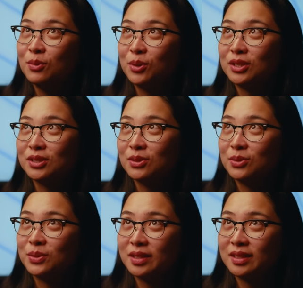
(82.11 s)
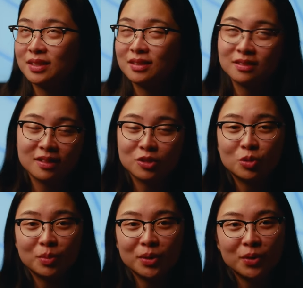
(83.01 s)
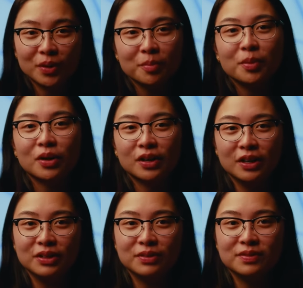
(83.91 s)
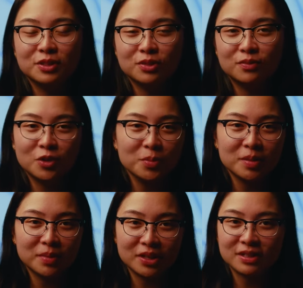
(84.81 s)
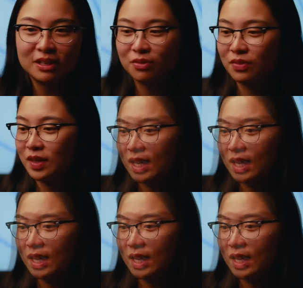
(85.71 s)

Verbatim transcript: which is always a super annoying part of filming by yourself.